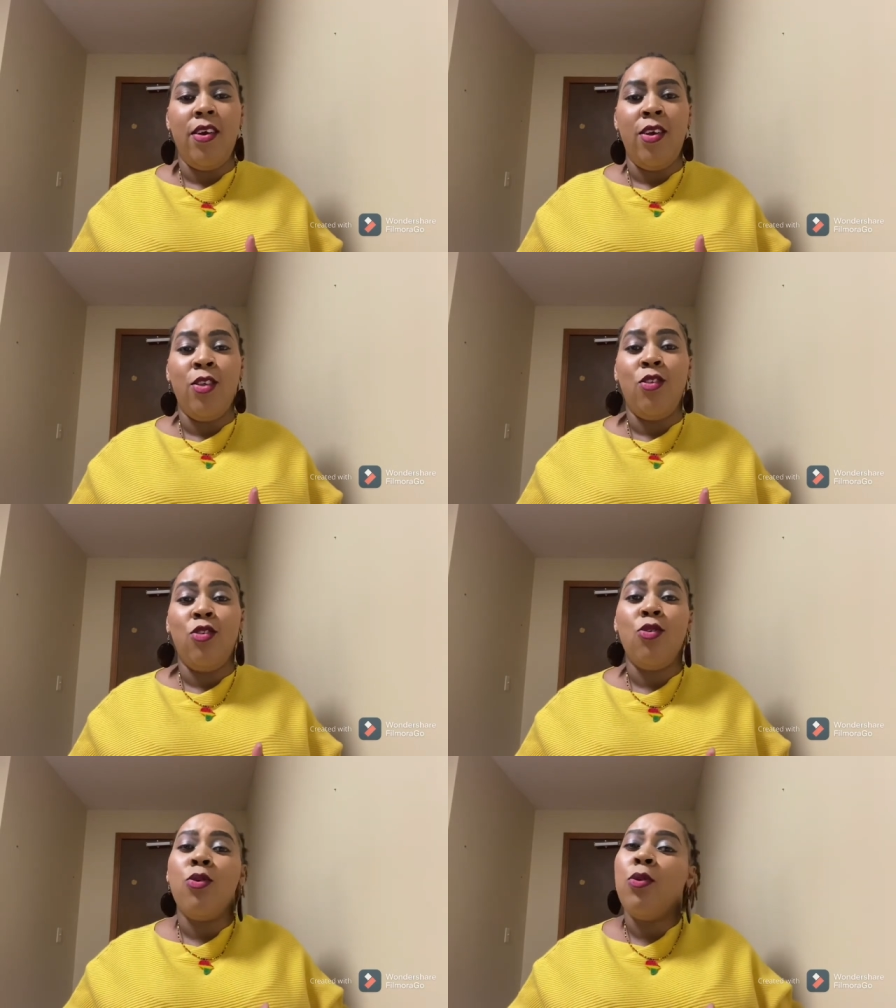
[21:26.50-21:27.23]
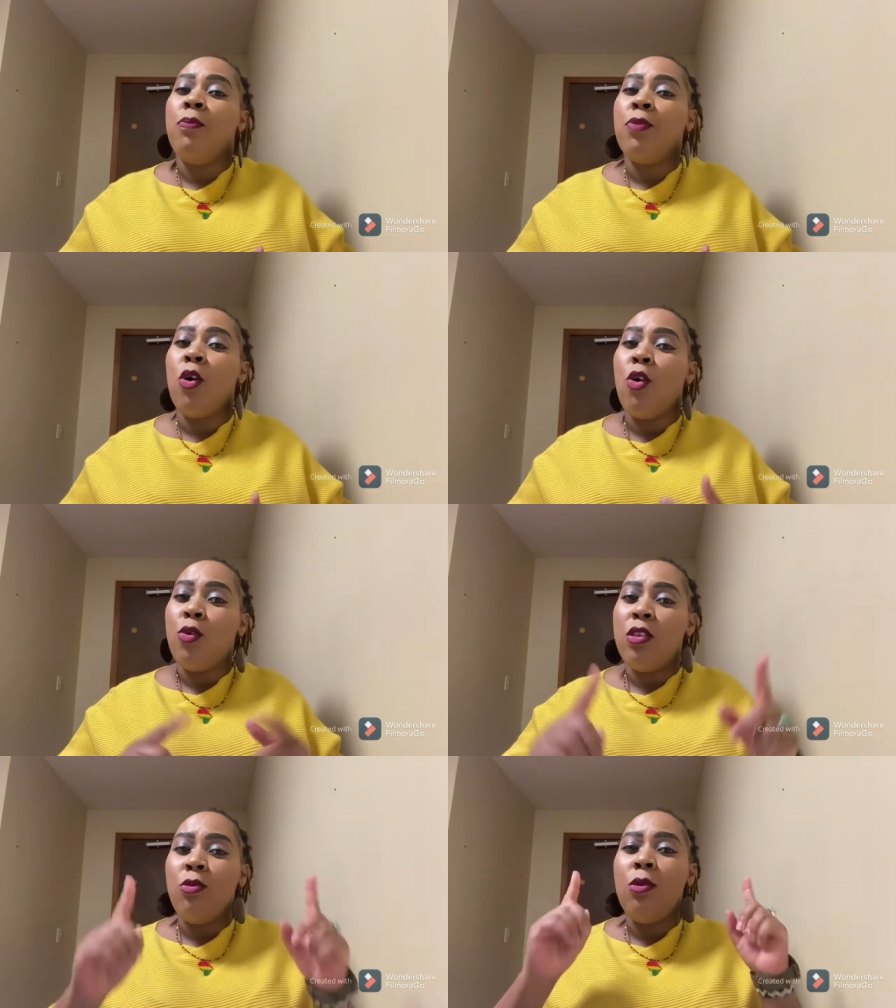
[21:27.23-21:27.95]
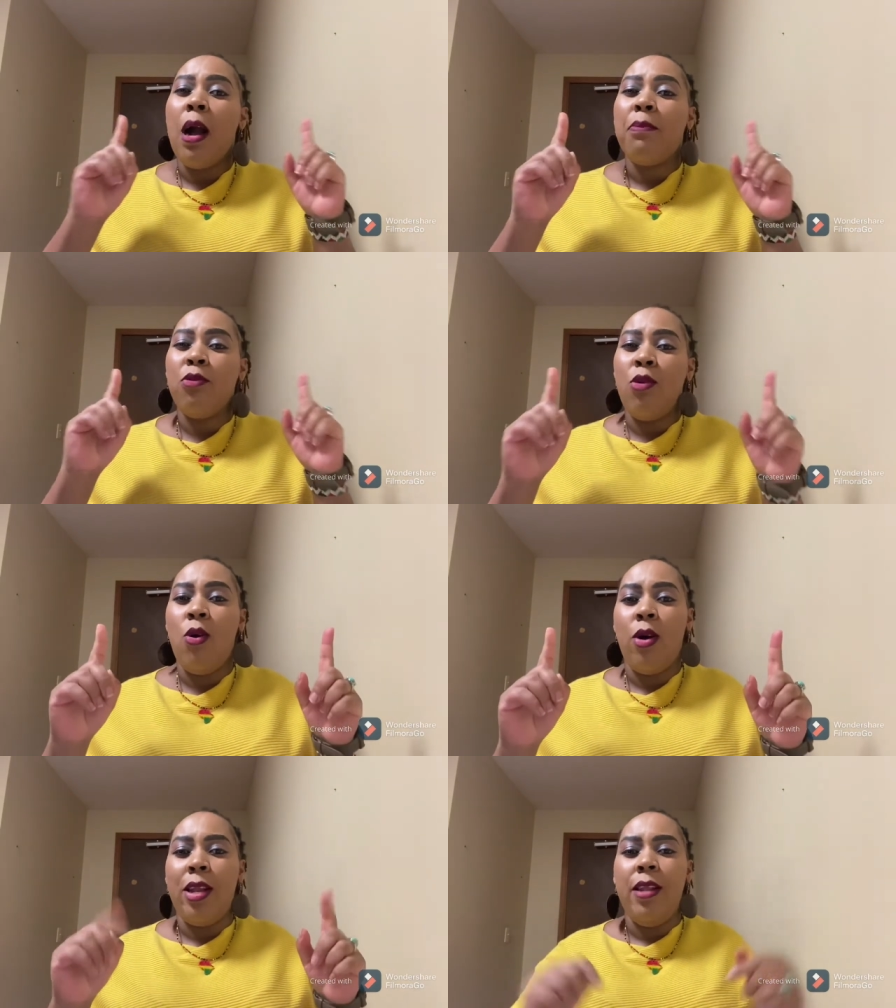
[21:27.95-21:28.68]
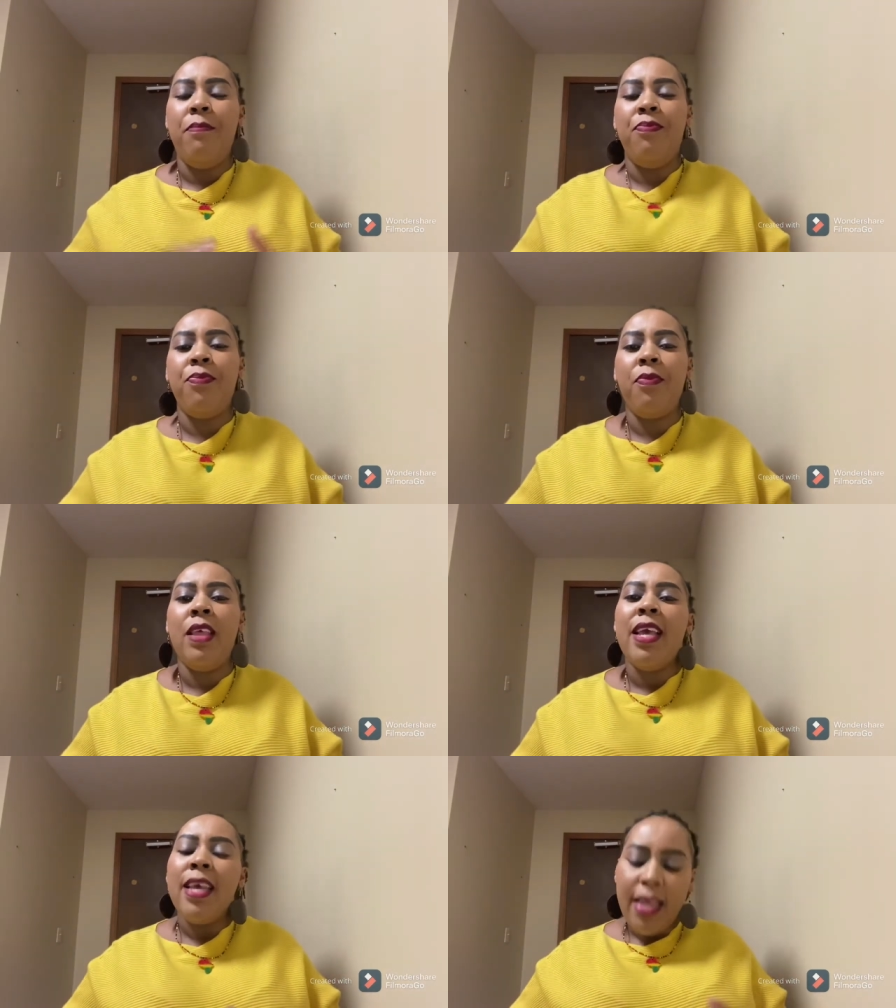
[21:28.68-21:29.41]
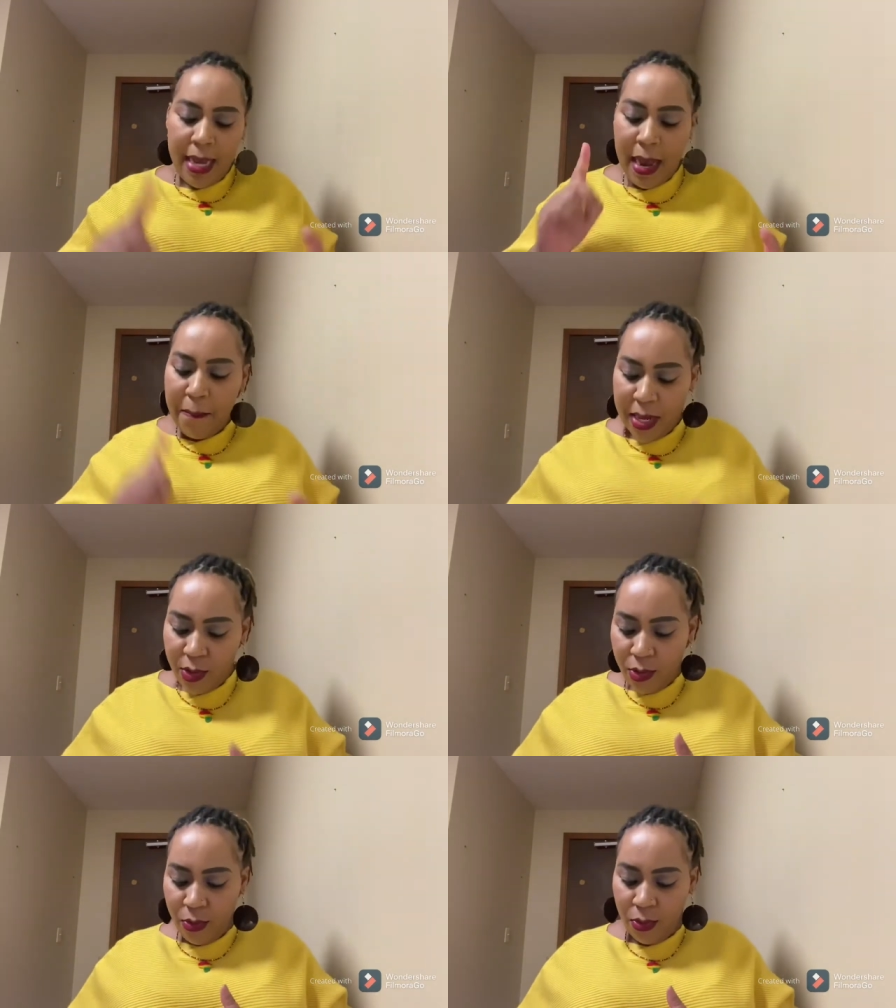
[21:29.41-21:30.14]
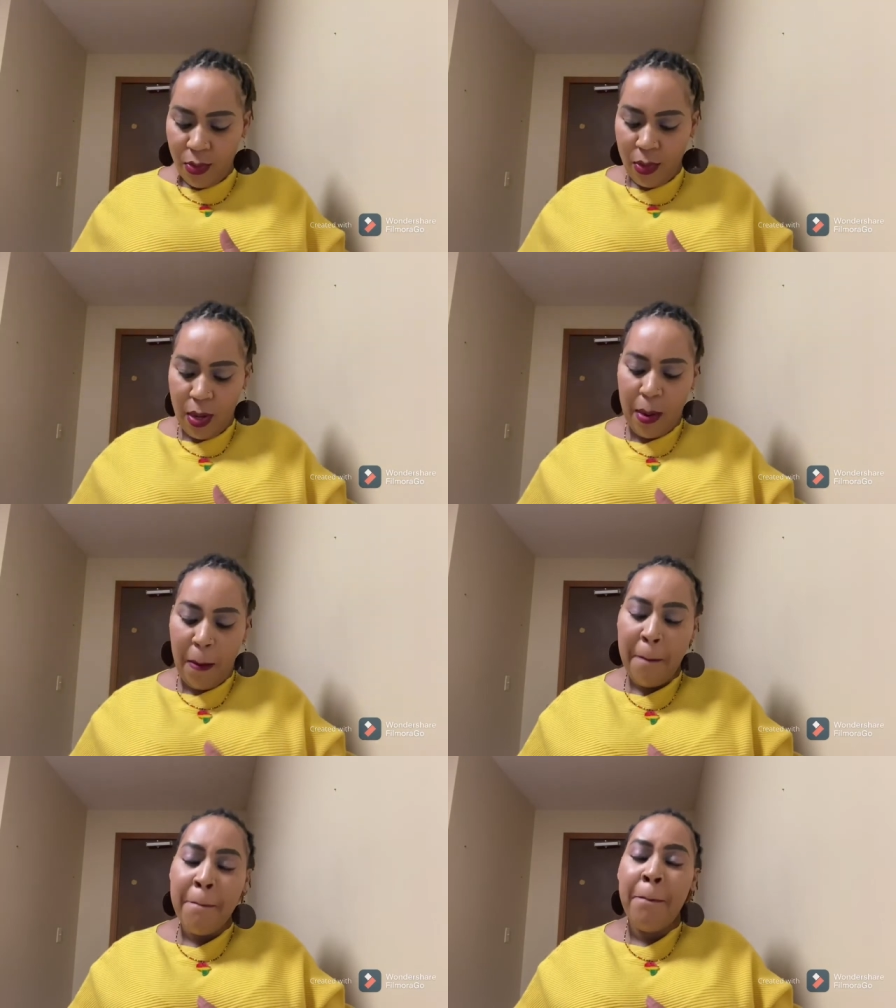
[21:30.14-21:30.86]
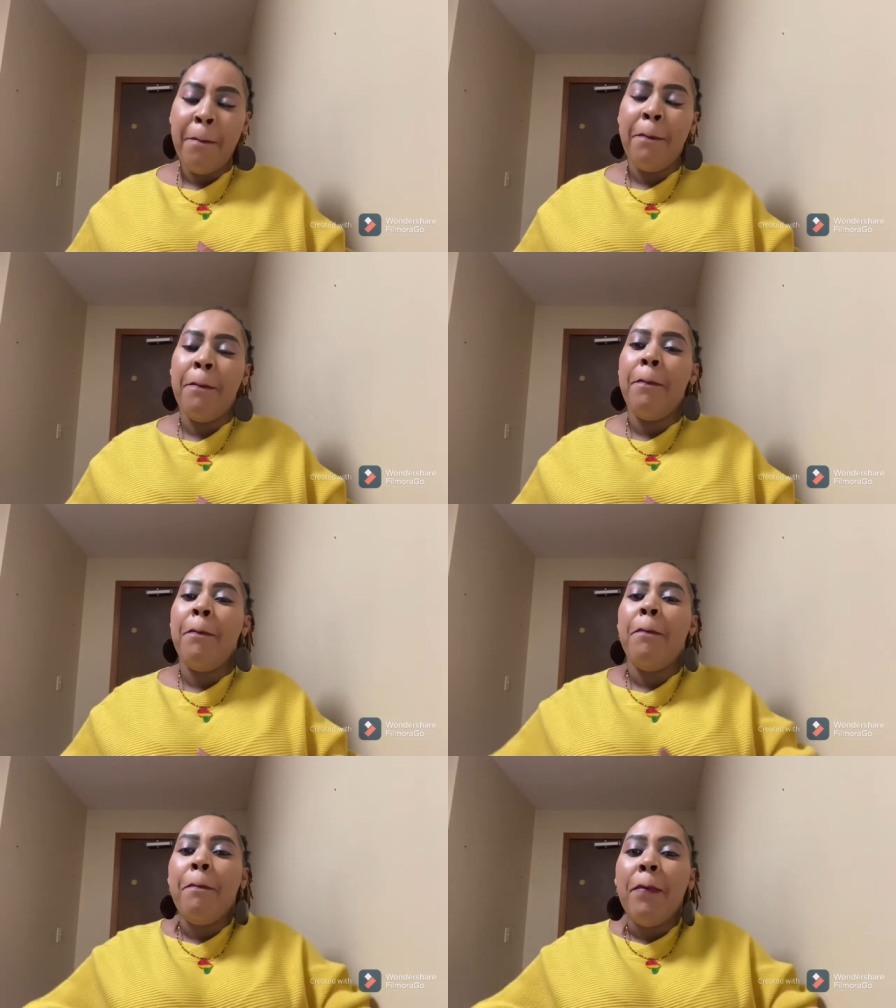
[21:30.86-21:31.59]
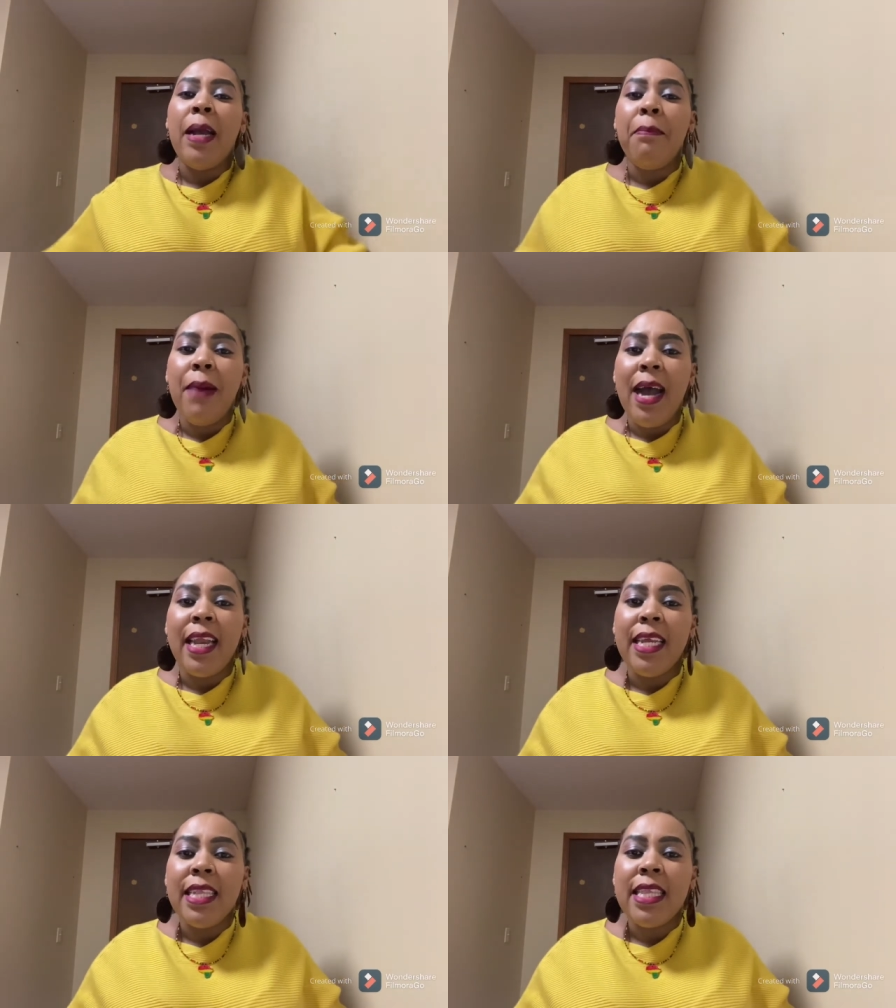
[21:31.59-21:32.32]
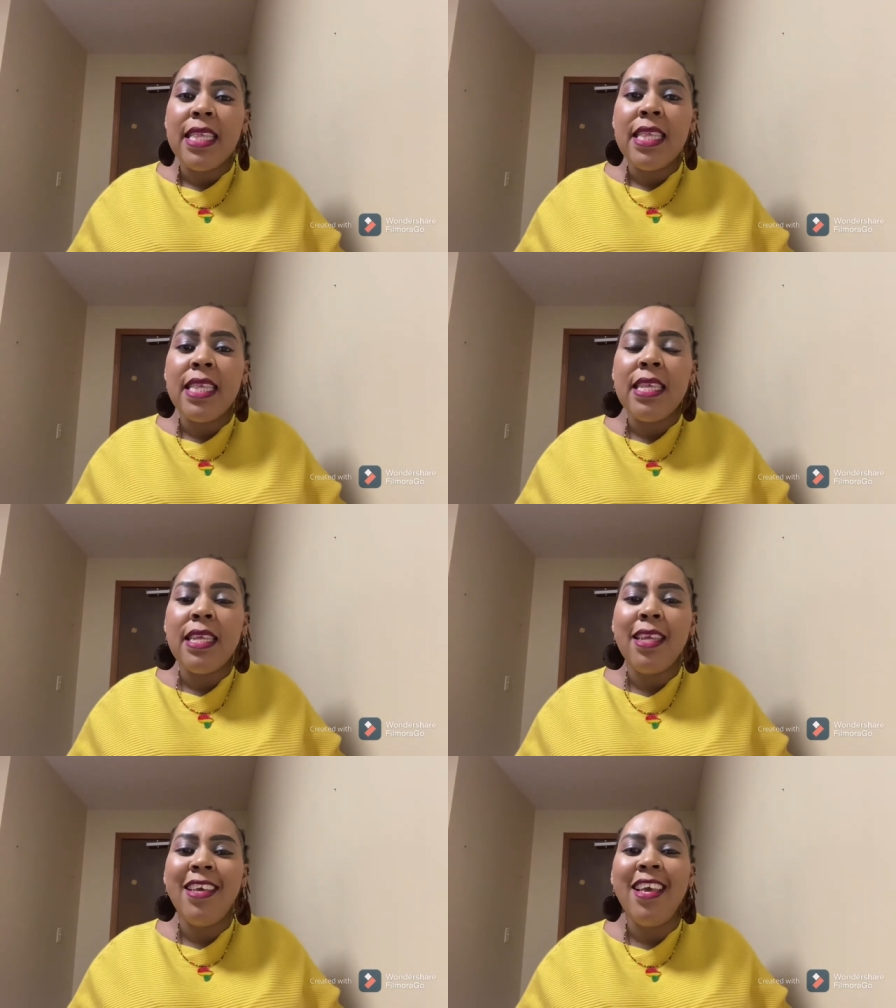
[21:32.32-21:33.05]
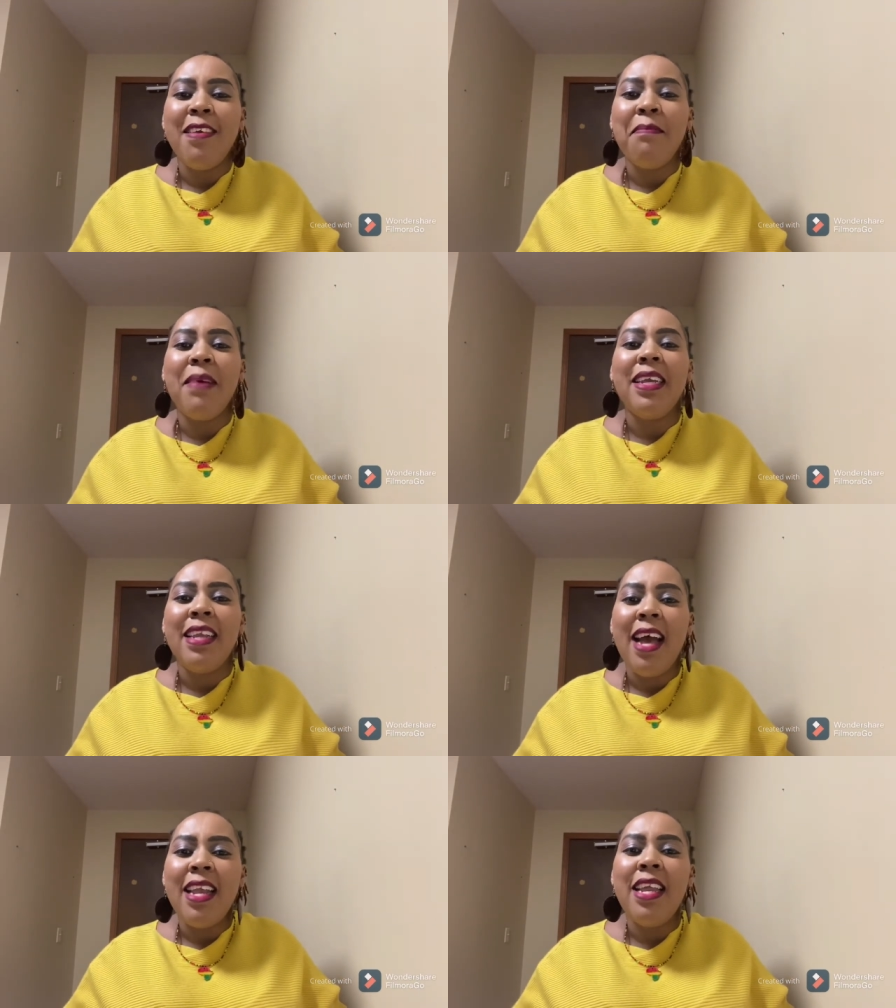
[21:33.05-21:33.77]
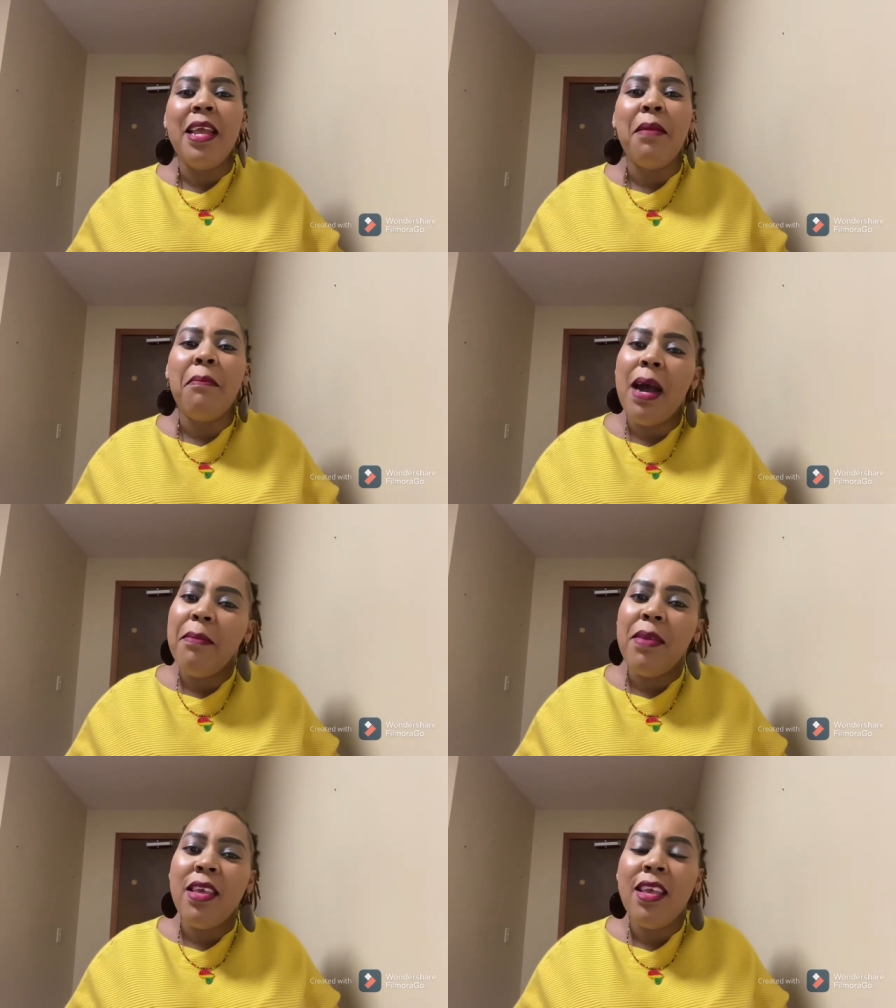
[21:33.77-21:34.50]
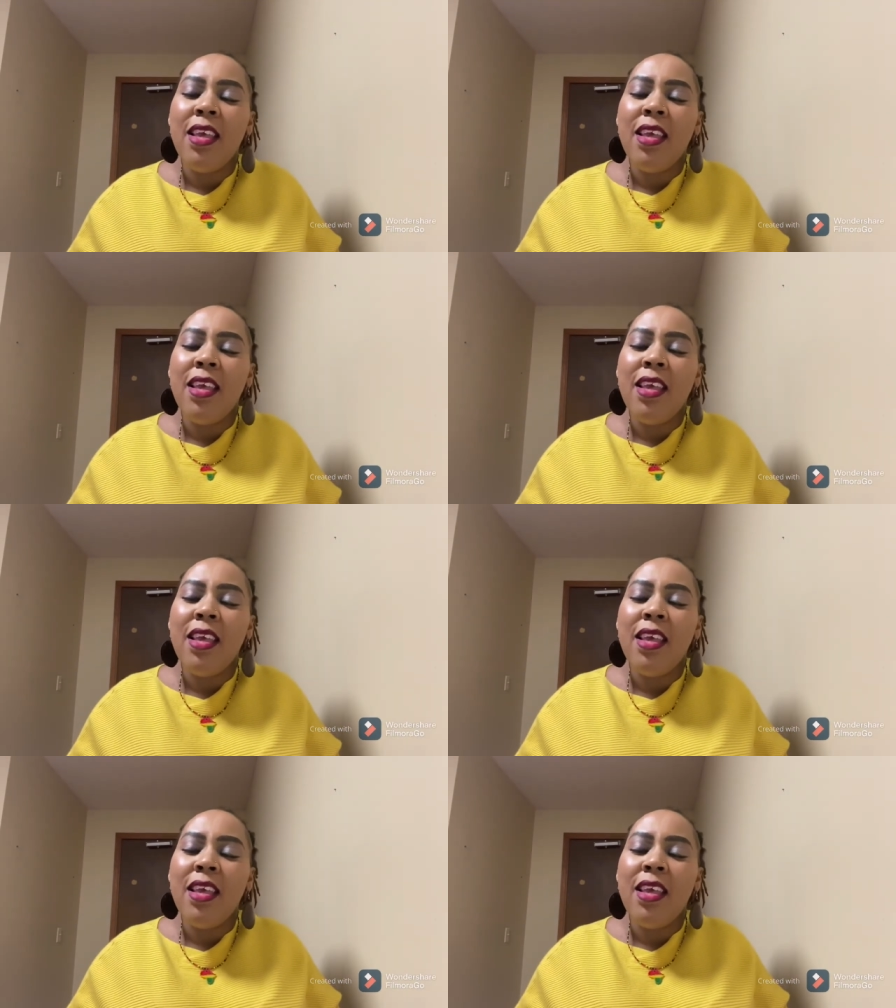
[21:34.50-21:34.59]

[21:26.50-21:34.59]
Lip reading: So always look up to God. Number two, my parents, my daddy and mommy.